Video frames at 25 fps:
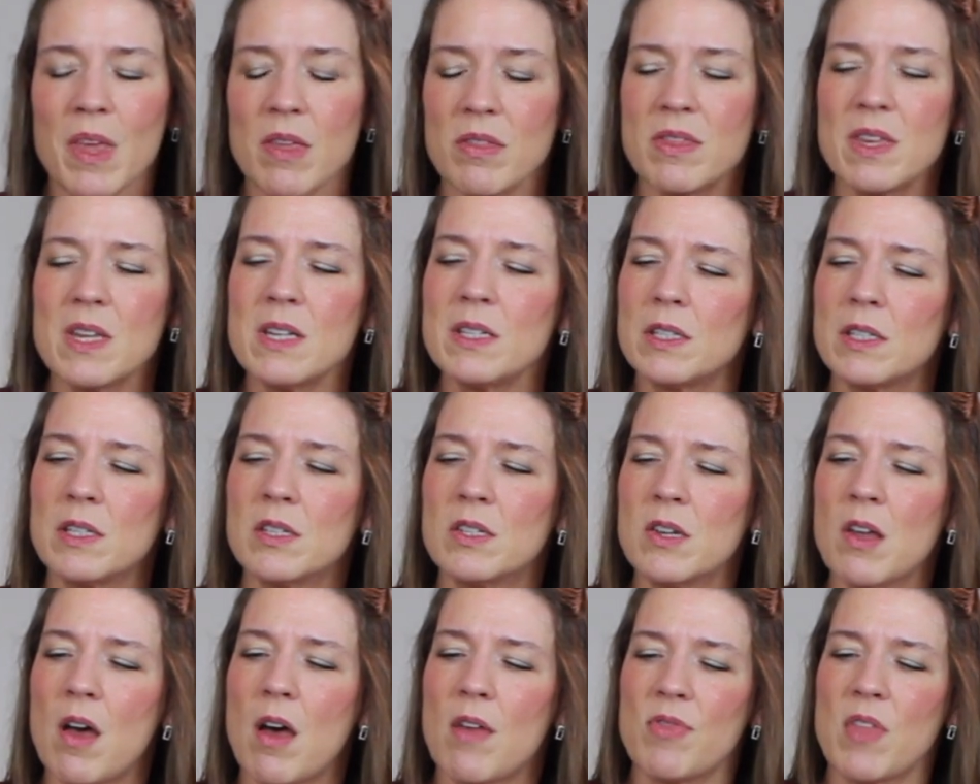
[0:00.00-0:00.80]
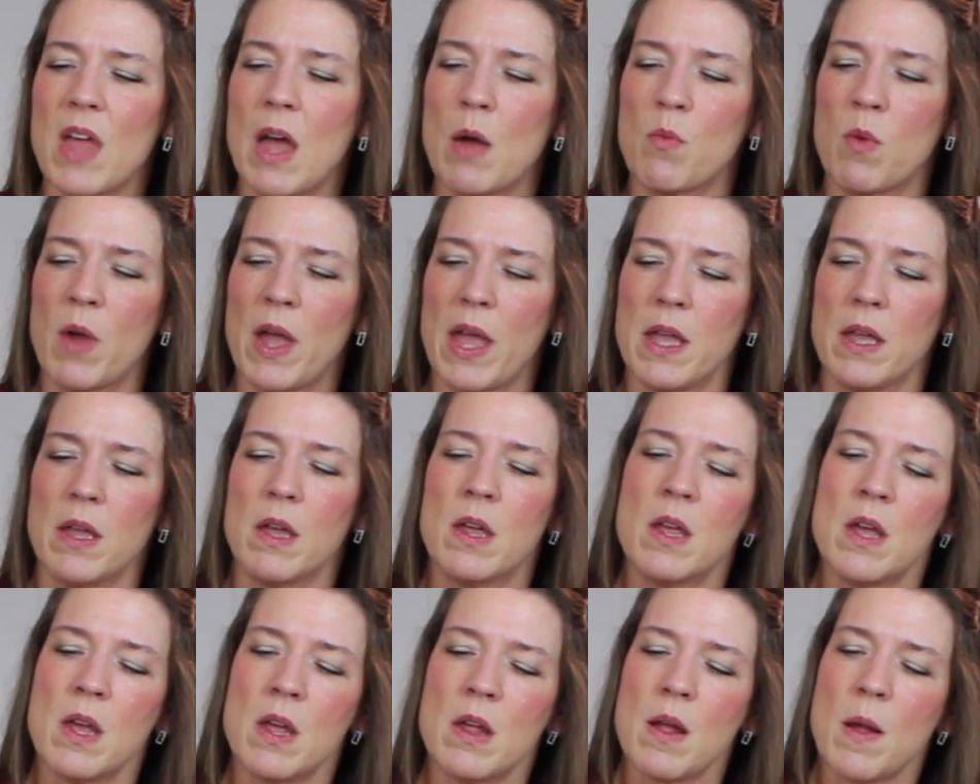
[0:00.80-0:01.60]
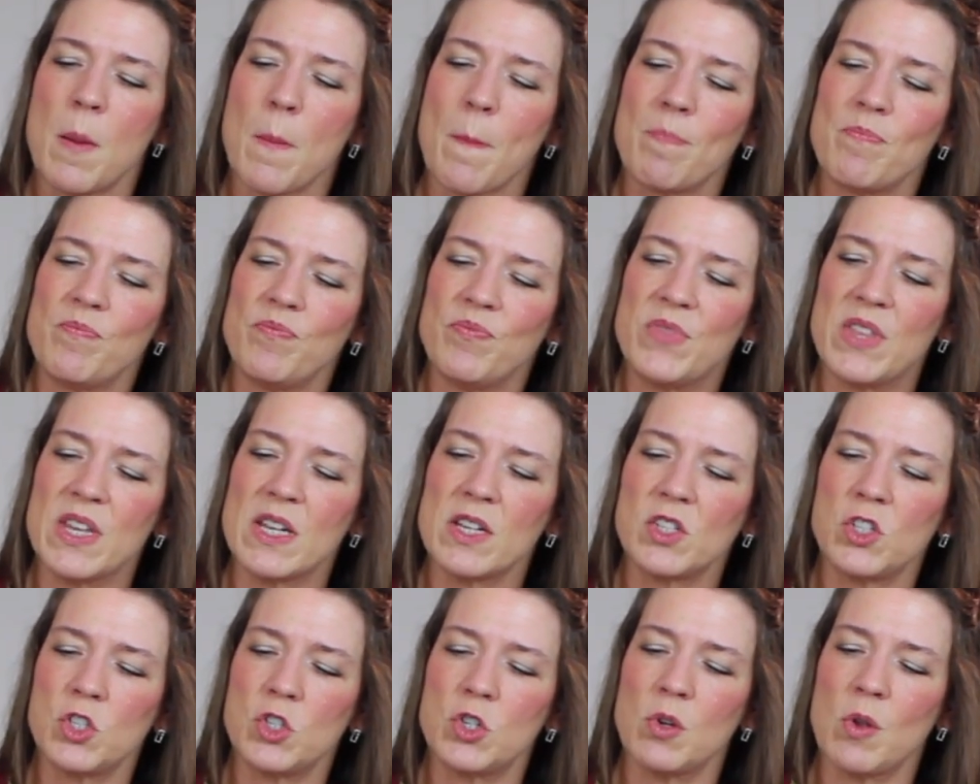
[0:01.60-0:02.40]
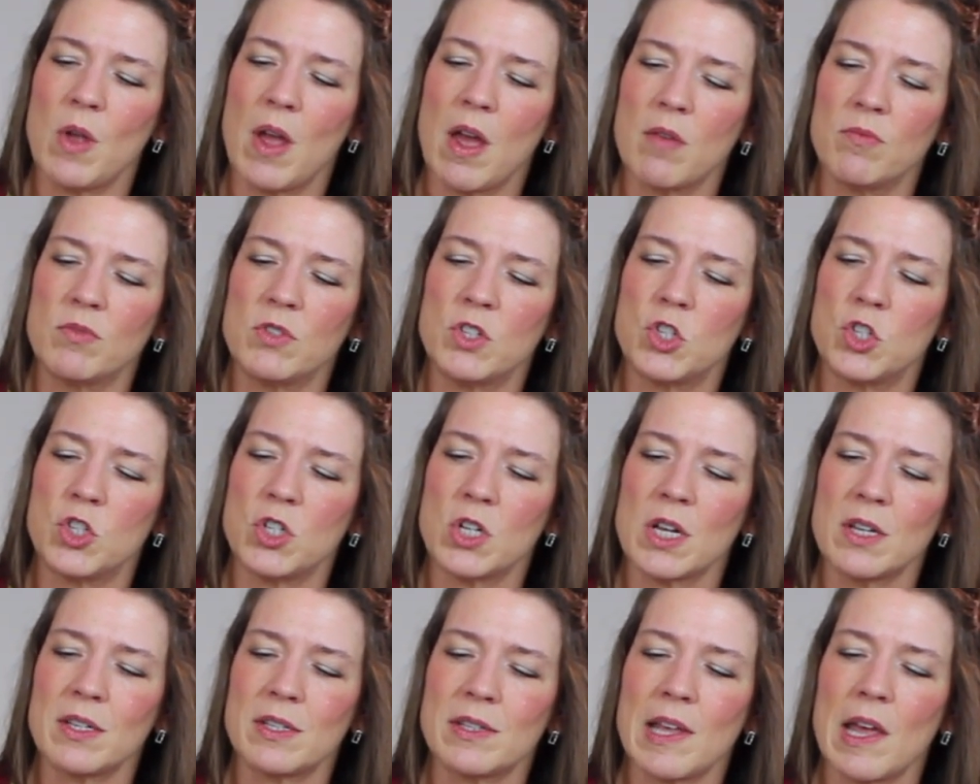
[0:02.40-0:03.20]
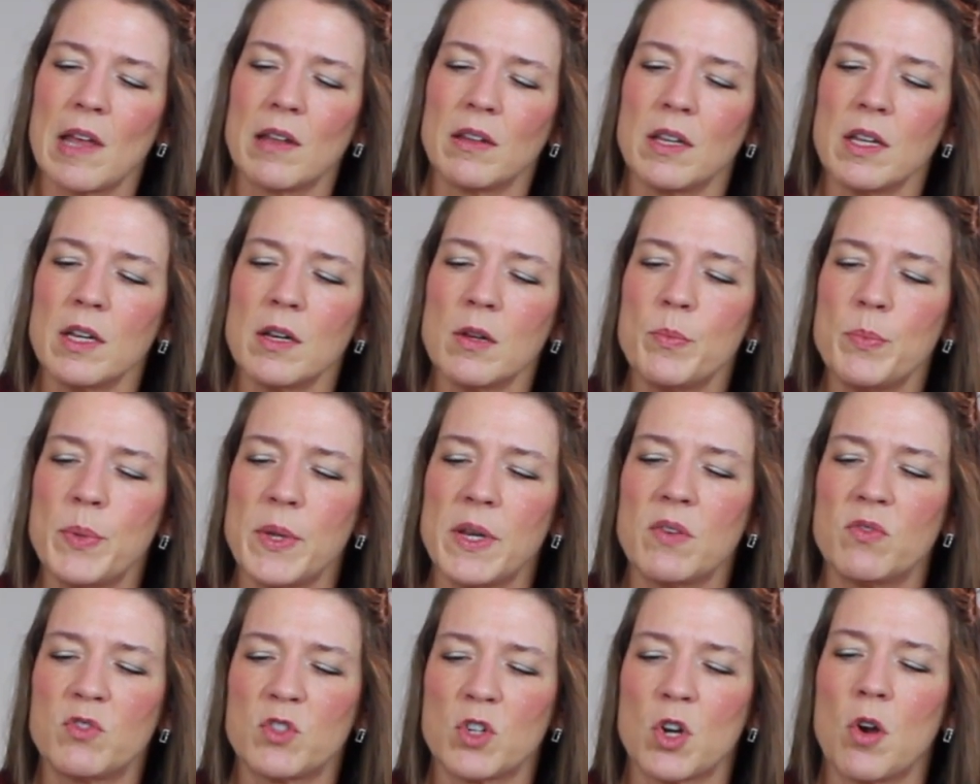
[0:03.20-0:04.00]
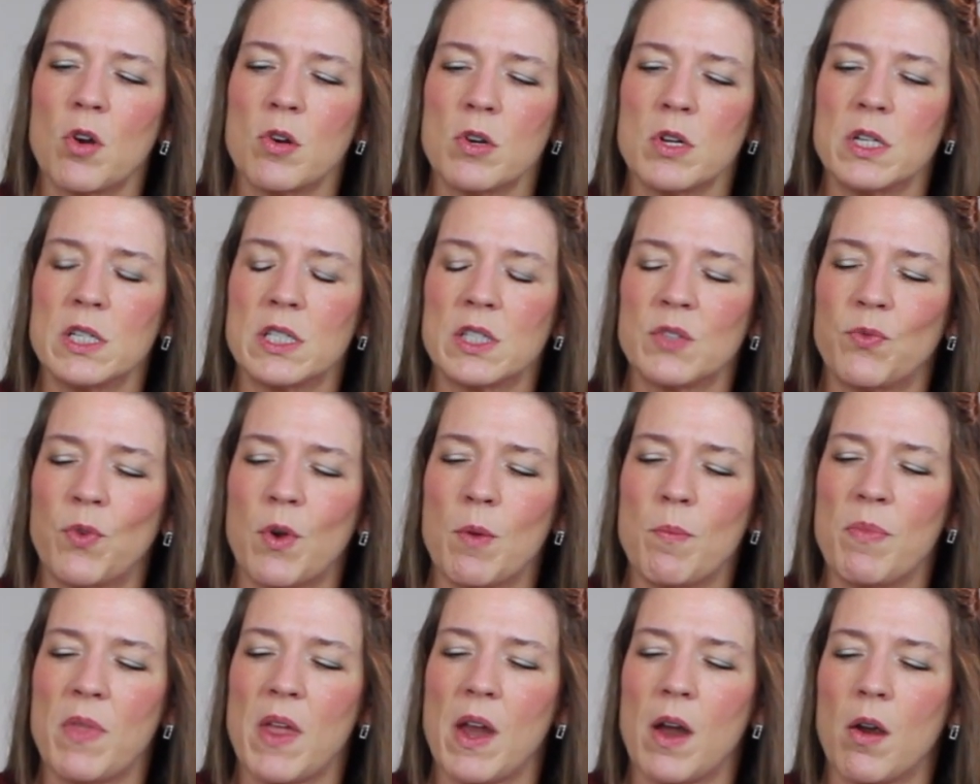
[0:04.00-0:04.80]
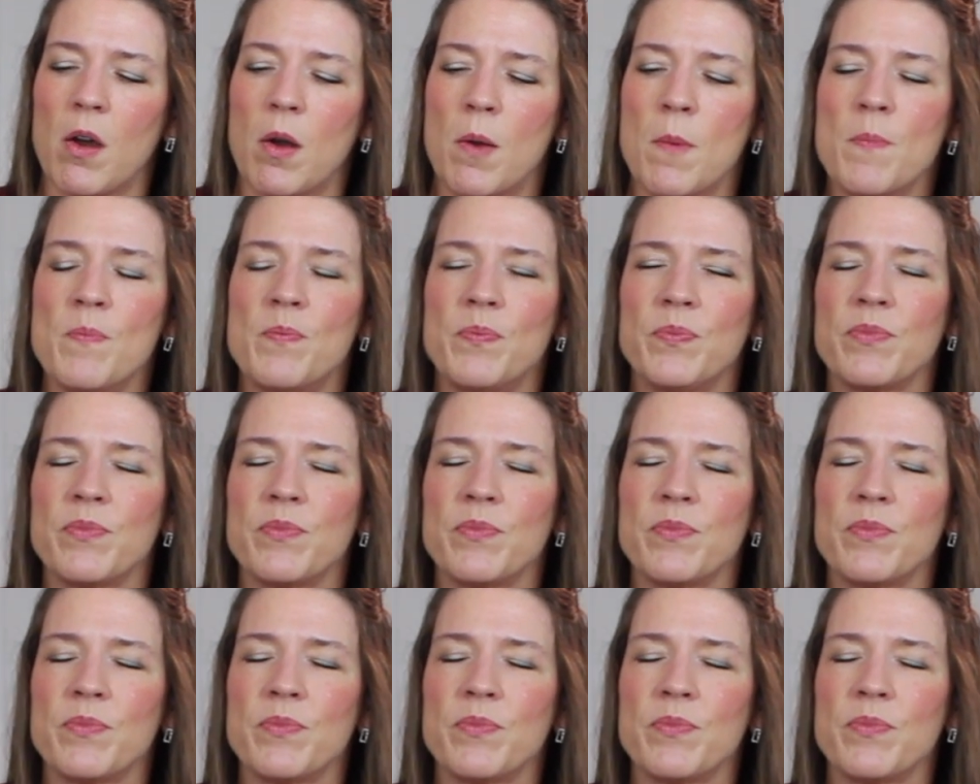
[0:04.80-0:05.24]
This is not that way. This, you have just that little bit of tartness from there.